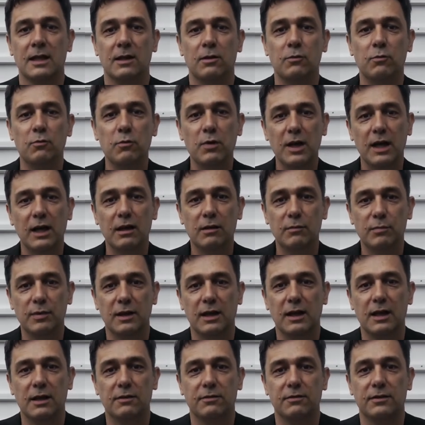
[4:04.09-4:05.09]
really
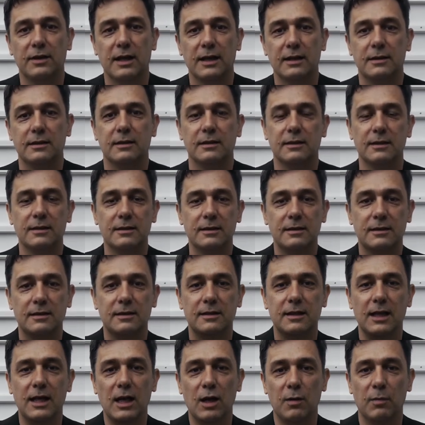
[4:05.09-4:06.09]
believed that the
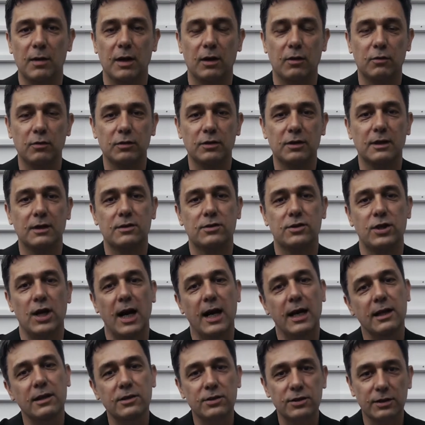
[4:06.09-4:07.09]
cinema could
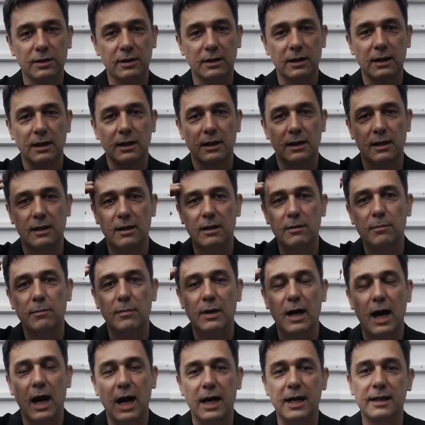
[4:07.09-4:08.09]
change the
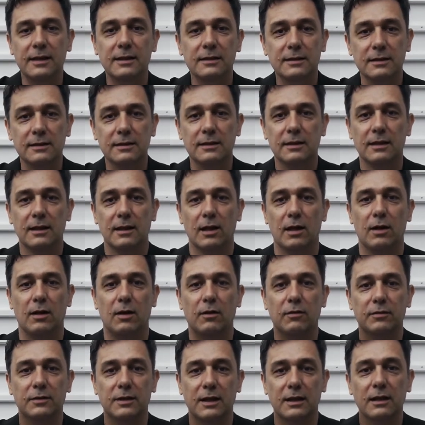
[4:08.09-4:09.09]
minds
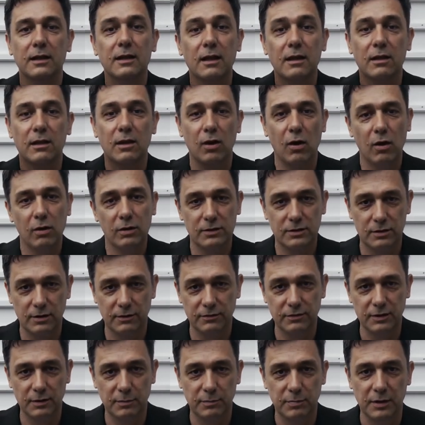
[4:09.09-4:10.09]
of, and the thoughts
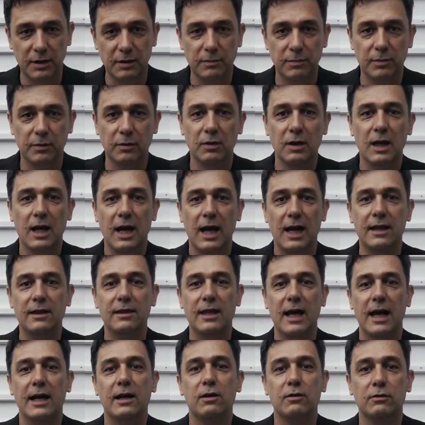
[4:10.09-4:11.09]
of the people, and
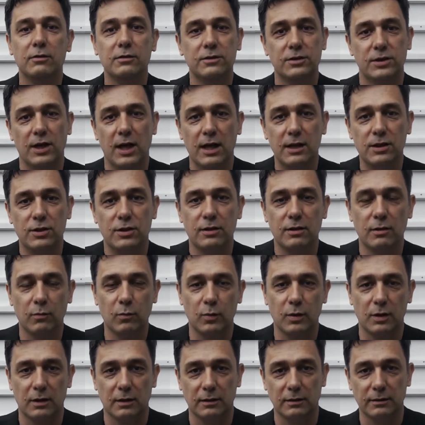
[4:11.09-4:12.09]
they could change the
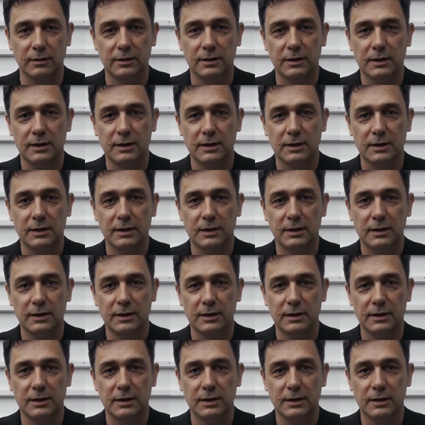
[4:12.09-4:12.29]
world.